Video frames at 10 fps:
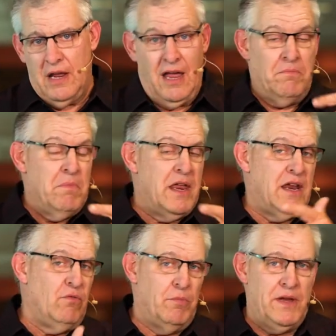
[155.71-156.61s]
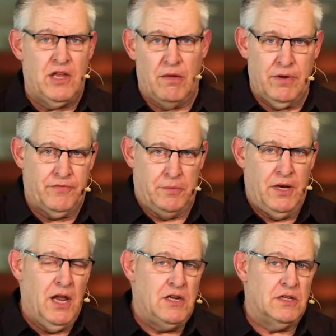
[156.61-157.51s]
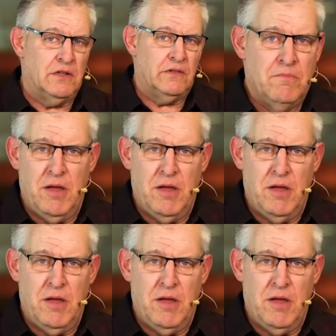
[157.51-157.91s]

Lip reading: and many will be coming from the nations.